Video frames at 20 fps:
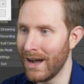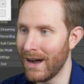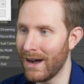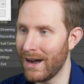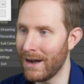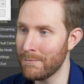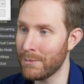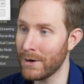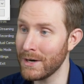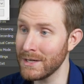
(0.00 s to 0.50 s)

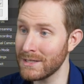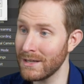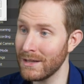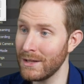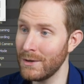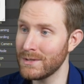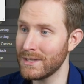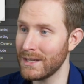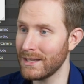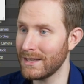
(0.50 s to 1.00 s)
I'm personally
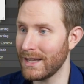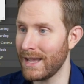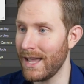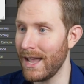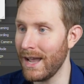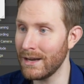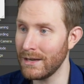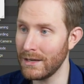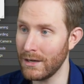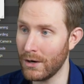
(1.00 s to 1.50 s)
using the
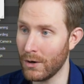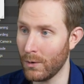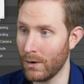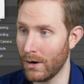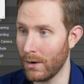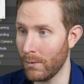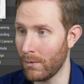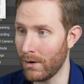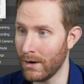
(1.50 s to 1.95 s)
Candy Corn